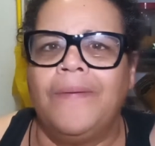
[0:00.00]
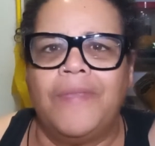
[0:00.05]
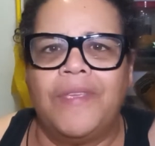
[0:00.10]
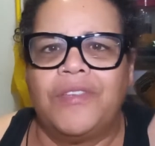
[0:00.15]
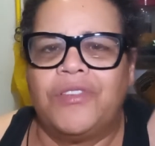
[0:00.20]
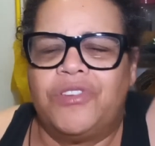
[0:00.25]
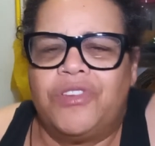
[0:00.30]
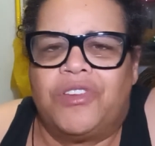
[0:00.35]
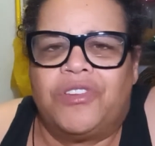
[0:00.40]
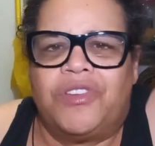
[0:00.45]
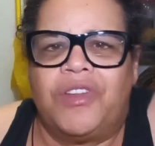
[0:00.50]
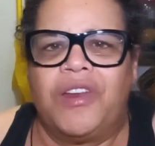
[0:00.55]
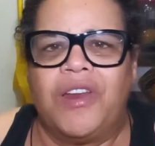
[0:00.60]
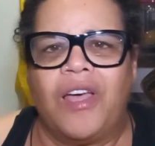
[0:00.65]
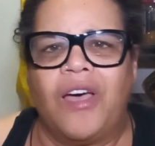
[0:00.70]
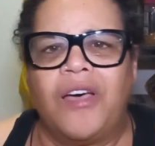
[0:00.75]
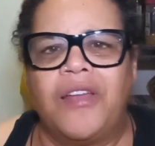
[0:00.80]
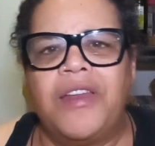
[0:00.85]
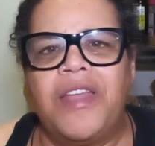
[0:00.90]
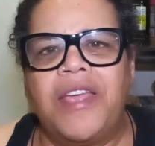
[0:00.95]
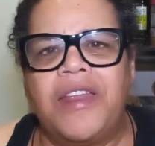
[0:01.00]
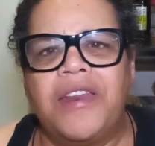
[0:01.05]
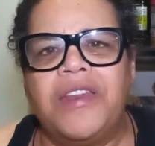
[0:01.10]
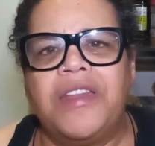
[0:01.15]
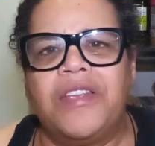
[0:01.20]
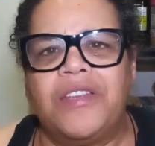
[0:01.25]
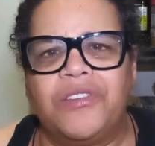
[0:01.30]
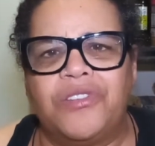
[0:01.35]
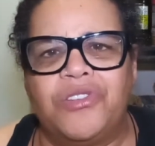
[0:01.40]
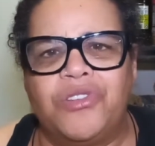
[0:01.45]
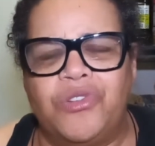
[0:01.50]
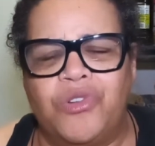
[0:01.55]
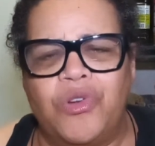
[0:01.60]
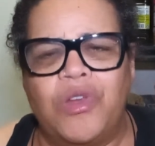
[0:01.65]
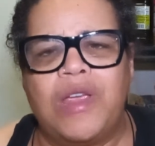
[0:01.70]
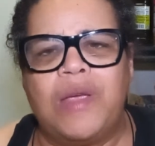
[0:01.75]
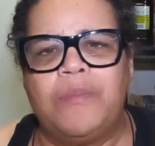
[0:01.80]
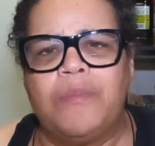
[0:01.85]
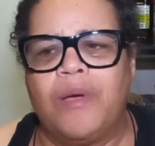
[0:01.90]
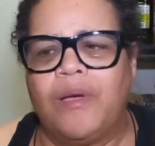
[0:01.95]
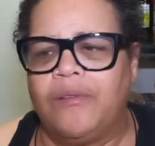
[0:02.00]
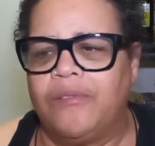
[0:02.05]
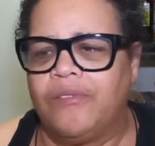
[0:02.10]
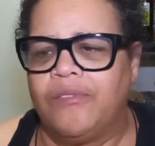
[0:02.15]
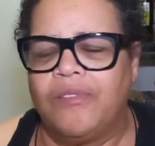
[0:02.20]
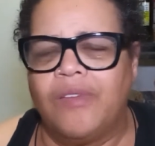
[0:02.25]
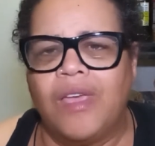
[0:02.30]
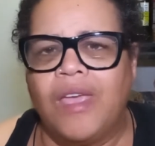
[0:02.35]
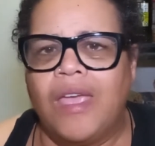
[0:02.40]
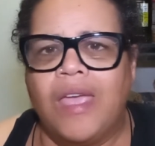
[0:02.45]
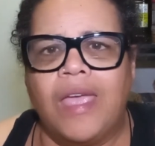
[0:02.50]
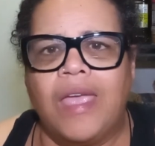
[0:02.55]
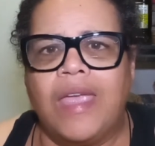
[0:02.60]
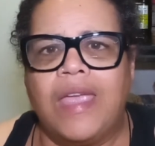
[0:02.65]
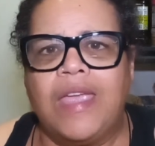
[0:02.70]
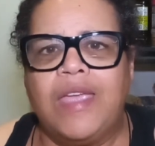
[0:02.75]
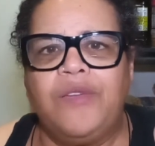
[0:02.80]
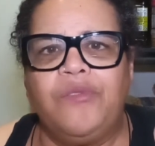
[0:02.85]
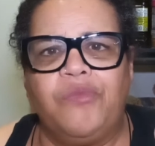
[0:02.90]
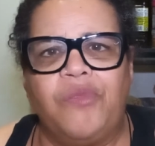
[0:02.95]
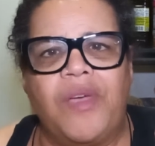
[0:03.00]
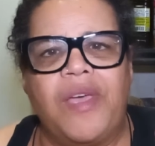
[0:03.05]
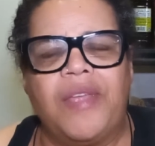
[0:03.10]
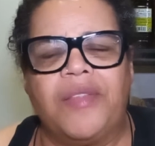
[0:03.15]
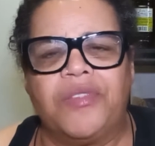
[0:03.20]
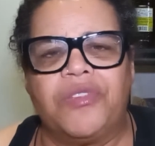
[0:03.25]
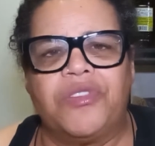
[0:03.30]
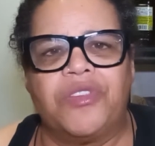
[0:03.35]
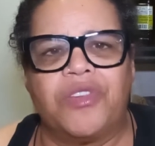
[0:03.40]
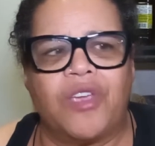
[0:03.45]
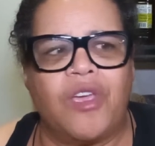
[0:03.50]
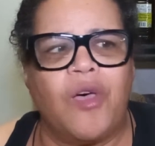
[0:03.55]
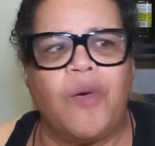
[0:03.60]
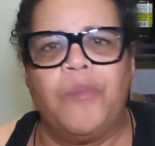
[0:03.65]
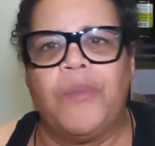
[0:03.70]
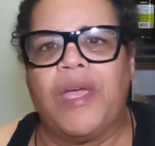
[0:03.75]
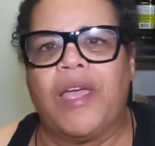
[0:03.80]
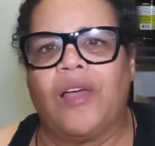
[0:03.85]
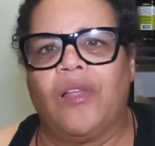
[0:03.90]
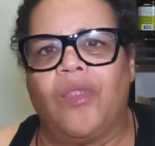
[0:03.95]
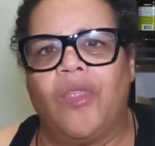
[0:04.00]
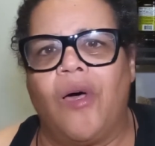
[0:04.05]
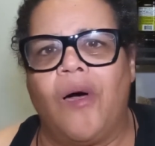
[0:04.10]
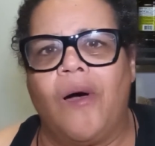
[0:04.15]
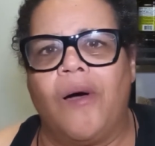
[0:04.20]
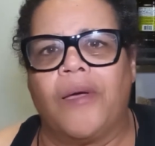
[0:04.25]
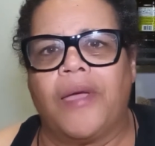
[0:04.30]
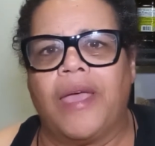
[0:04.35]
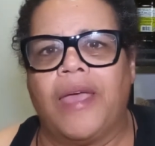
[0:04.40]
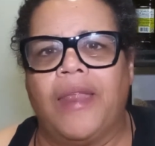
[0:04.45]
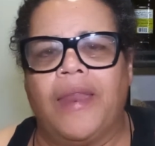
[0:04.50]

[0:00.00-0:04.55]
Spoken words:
There's just an unending stream of events coming along.